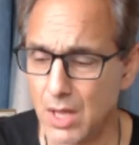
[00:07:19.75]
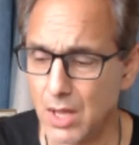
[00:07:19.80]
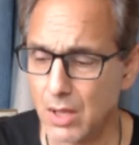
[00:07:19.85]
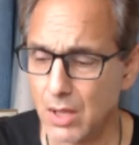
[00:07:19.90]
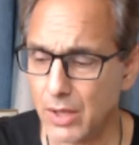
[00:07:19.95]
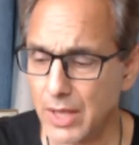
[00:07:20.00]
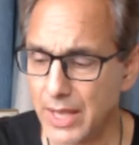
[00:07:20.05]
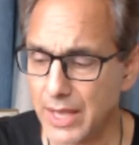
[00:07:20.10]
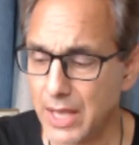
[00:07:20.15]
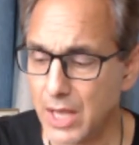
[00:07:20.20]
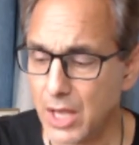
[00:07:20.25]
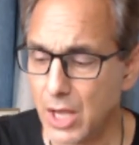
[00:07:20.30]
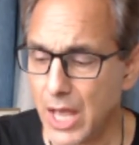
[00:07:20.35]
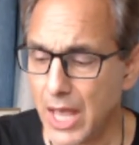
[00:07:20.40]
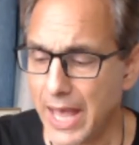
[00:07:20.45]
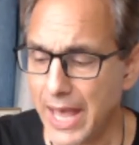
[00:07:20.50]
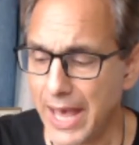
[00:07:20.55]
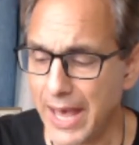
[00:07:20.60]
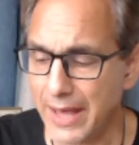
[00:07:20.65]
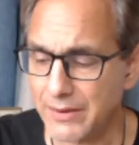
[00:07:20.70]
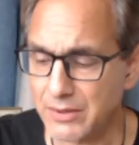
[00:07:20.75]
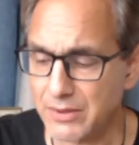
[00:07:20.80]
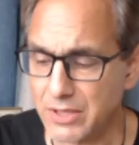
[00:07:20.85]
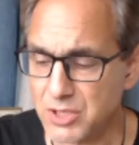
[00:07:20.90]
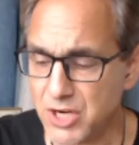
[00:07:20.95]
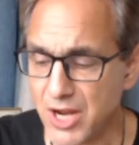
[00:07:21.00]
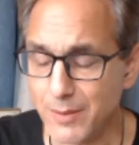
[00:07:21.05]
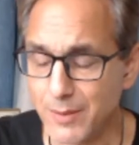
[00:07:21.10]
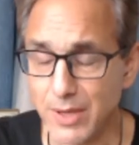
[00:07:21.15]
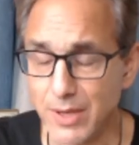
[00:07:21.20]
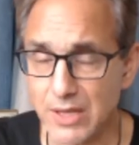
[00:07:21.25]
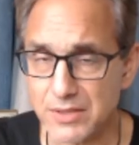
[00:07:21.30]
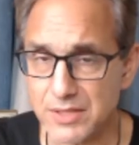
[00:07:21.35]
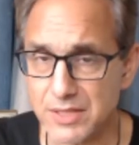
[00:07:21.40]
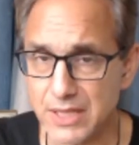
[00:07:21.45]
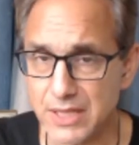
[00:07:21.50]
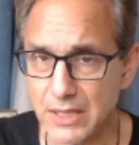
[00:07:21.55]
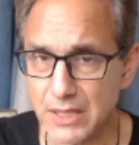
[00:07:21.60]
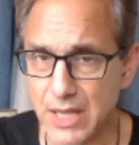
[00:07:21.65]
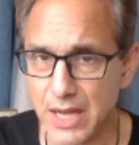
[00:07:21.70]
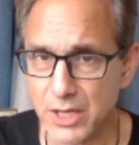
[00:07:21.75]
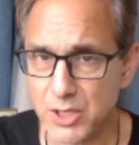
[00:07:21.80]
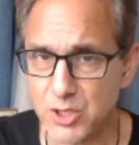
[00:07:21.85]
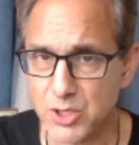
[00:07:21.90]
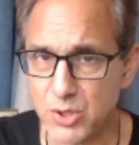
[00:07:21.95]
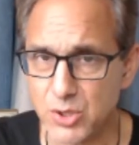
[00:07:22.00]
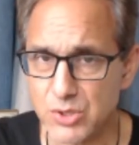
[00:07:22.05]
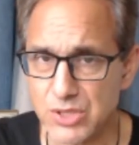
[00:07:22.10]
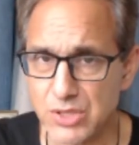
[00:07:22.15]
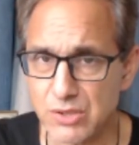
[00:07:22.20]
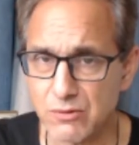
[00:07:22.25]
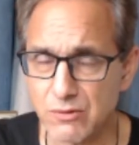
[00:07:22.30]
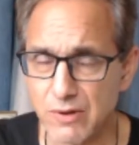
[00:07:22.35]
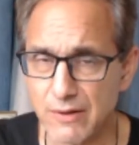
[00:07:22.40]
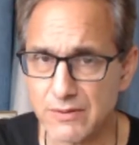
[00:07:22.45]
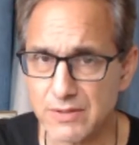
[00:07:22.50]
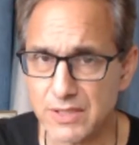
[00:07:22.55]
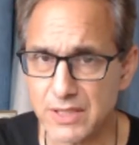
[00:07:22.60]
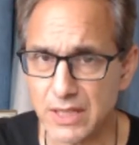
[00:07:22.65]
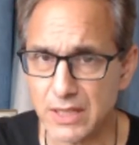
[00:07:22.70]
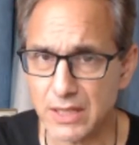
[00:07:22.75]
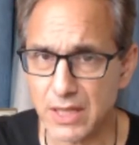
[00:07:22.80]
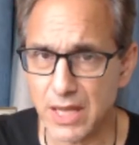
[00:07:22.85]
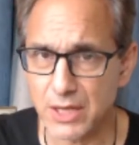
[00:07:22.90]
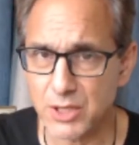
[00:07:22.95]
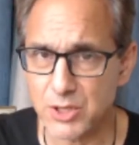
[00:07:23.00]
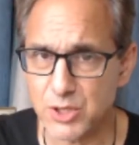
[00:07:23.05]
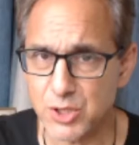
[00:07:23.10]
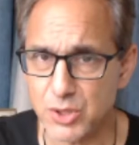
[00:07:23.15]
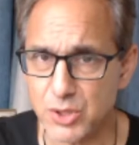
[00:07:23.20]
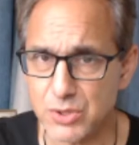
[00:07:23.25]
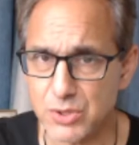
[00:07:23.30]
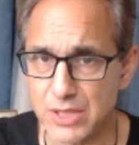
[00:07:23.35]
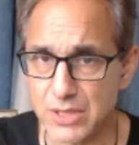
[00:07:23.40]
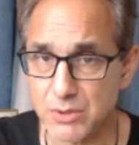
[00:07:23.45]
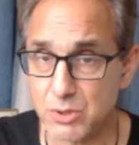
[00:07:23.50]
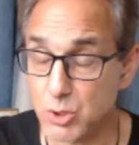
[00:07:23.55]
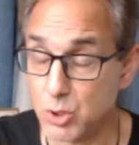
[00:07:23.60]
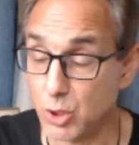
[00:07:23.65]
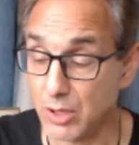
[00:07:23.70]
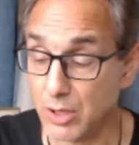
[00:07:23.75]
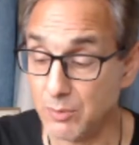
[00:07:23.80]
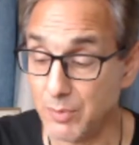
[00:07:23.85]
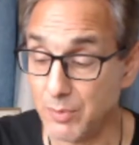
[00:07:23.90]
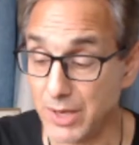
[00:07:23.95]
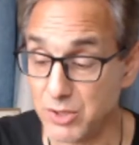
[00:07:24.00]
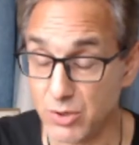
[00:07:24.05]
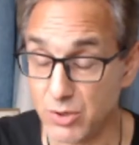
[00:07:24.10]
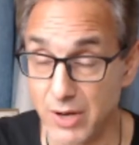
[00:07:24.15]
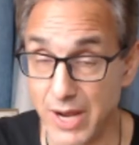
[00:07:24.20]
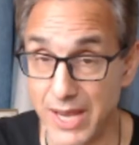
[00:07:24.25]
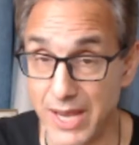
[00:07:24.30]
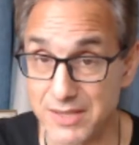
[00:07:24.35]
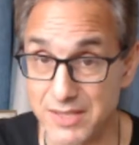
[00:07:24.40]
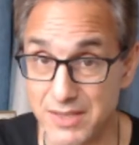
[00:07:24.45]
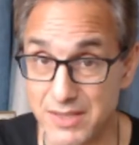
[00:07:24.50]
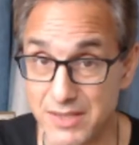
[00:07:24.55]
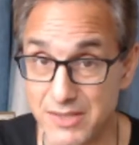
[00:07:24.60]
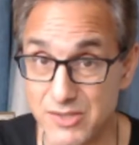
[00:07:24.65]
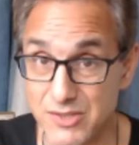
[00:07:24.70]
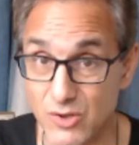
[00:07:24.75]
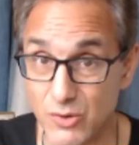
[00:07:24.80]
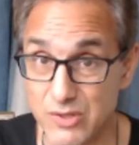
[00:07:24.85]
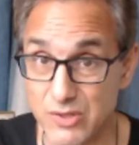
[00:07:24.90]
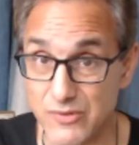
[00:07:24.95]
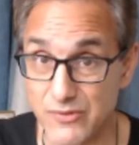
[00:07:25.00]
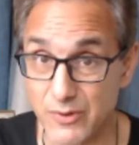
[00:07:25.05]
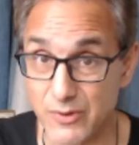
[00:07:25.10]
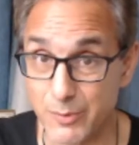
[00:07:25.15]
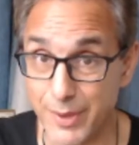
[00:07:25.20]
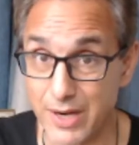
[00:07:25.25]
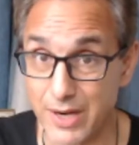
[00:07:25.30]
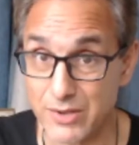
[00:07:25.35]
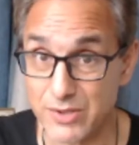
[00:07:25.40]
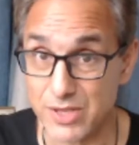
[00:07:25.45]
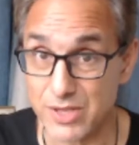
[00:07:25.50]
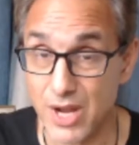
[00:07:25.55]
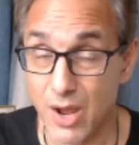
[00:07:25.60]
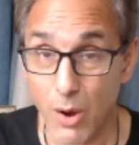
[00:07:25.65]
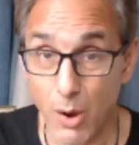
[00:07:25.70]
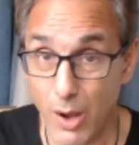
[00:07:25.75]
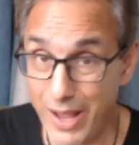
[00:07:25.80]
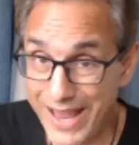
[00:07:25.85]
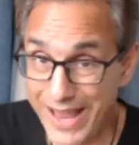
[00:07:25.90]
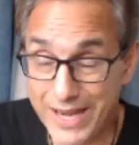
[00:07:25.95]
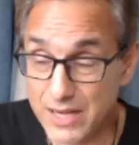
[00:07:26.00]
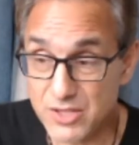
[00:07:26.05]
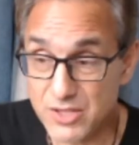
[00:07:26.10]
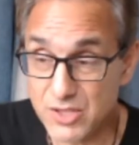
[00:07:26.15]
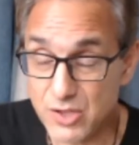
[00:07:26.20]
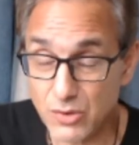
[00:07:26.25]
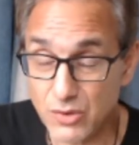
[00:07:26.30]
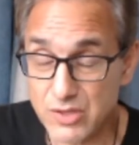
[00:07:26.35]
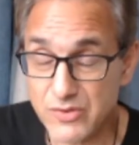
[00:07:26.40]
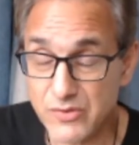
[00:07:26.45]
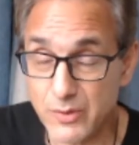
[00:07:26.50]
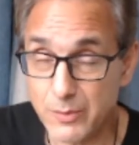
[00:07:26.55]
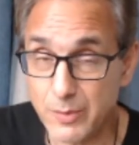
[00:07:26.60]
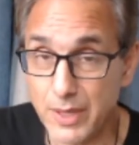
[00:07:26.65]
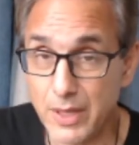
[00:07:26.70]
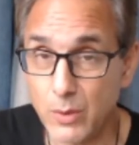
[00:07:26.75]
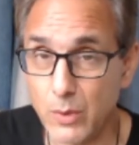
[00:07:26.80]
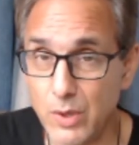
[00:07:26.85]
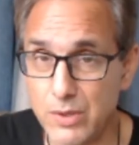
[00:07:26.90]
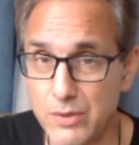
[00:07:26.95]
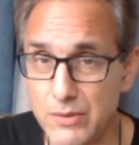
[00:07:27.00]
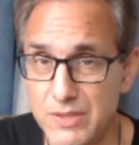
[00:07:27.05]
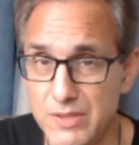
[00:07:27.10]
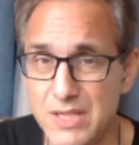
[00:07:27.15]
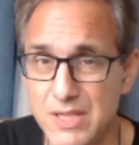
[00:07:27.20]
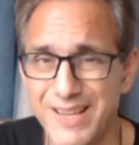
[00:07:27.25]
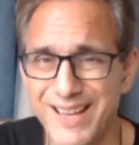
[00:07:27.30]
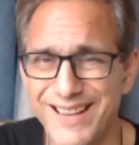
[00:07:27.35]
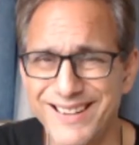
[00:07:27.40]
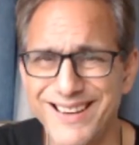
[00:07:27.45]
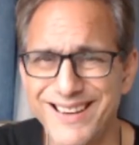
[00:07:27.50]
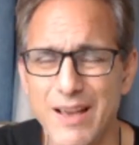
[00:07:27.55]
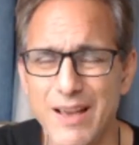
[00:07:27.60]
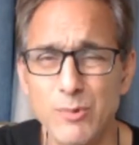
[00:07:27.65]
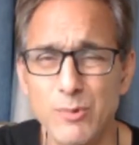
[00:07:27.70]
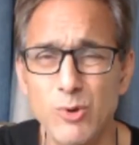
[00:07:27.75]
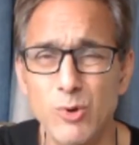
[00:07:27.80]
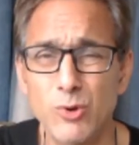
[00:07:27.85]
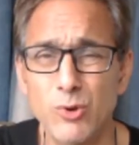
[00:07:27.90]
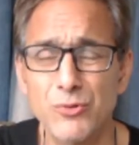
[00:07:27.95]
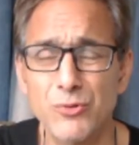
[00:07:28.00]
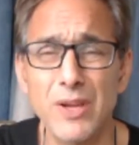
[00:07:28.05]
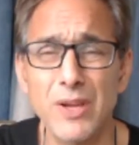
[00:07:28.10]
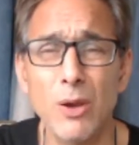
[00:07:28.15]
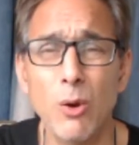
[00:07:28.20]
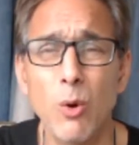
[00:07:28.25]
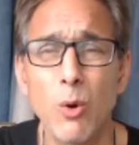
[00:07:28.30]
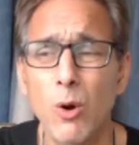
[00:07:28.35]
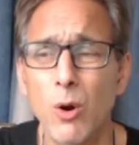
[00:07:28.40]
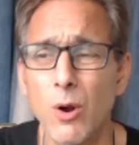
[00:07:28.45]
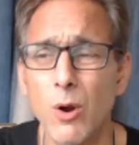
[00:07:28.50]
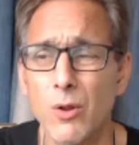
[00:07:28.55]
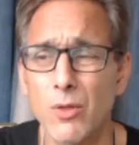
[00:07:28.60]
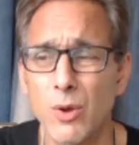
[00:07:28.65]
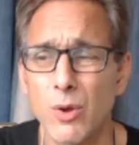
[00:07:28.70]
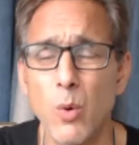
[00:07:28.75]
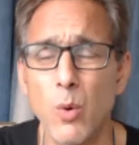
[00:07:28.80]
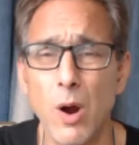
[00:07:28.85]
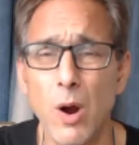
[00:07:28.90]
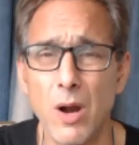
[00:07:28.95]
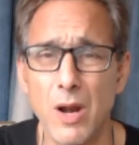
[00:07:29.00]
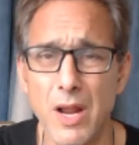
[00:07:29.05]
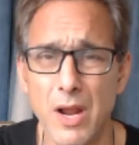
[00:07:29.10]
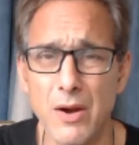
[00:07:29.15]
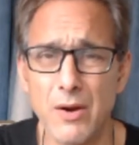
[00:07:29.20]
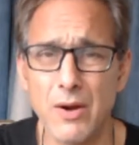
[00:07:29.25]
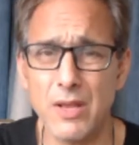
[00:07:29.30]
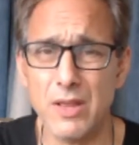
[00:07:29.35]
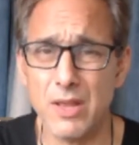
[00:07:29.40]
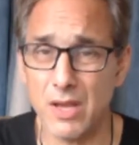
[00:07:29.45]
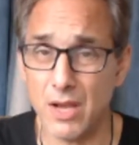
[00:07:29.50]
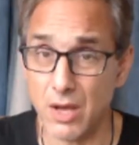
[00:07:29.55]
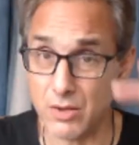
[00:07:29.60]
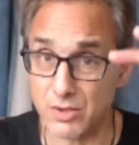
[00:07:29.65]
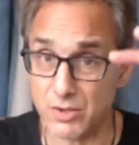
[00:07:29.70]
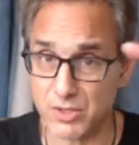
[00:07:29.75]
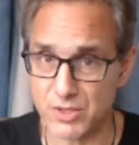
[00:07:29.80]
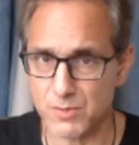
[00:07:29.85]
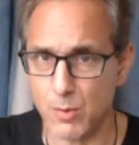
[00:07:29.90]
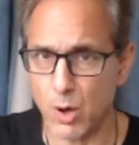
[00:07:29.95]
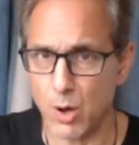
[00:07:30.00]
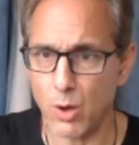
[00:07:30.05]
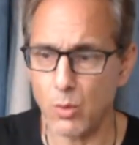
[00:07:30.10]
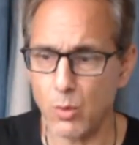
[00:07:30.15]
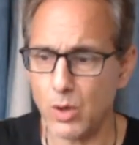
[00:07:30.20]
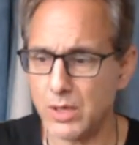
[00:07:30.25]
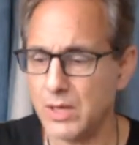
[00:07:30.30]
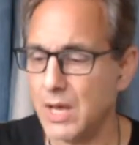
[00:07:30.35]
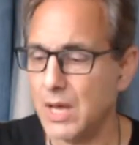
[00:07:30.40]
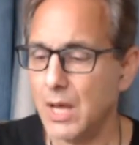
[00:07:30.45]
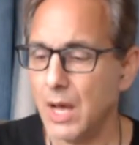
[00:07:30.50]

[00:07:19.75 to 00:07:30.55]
Okay, and the JBLs need a lot of juice, and the Revels need a lot of juice, and you can bet your ass that the Sonus Fabers, any Sonus Faber, whether it's the Electa Amator 3 or the Guarneri, the other small one,